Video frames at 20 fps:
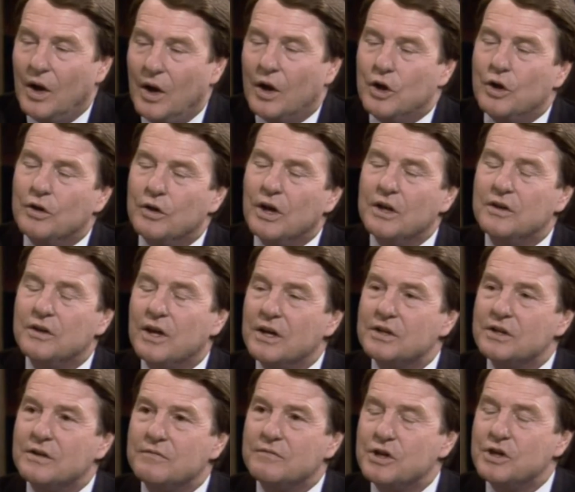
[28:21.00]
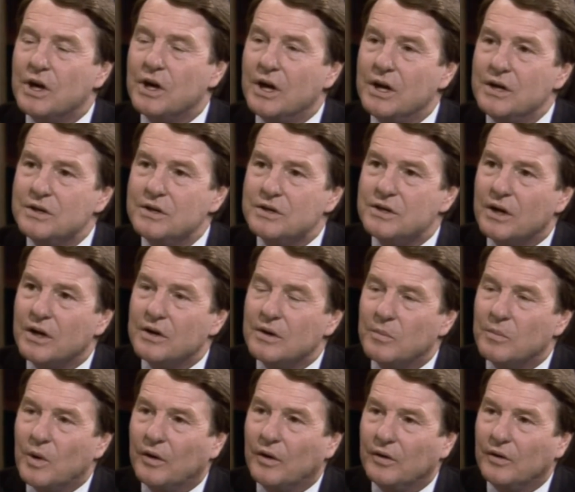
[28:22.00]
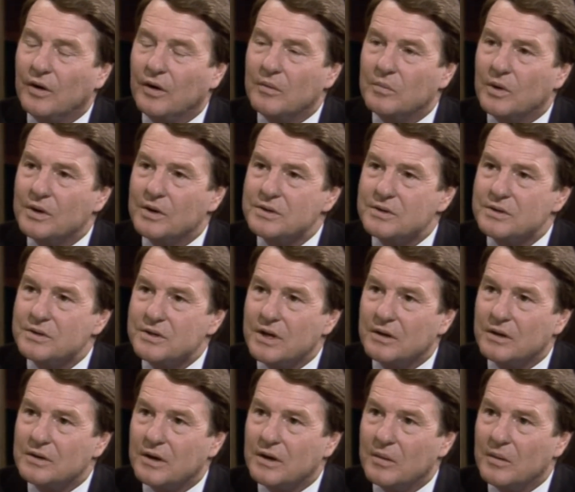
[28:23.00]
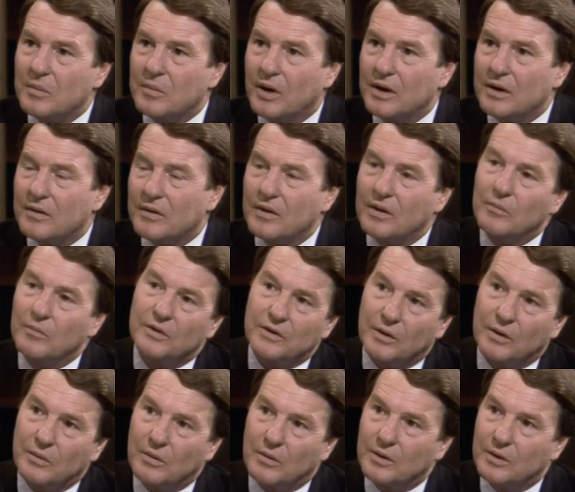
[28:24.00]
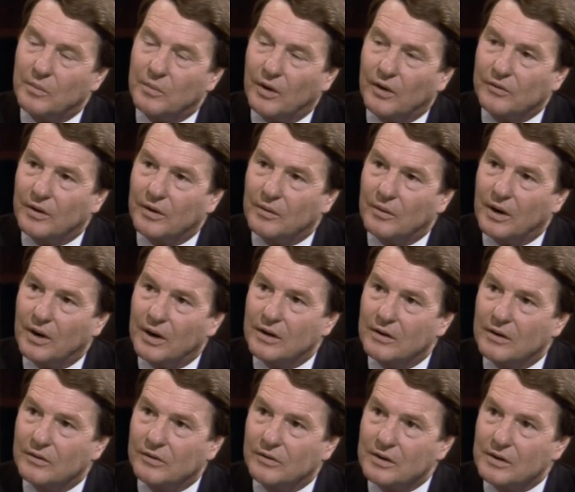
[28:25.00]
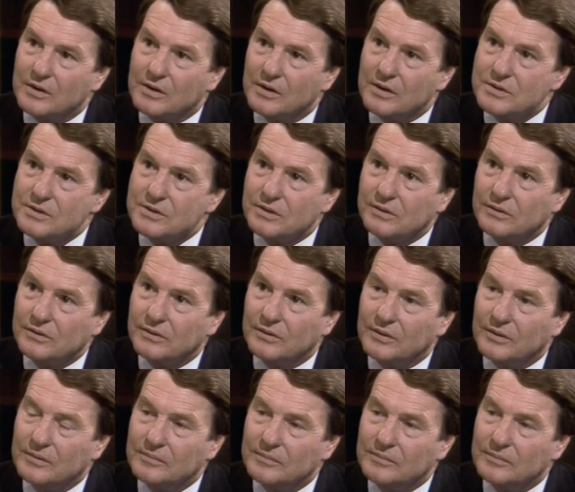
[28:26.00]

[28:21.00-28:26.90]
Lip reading: You think things have changed under President Bush and Secretary Baker than what they were under President Reagan and Secretary Schultz?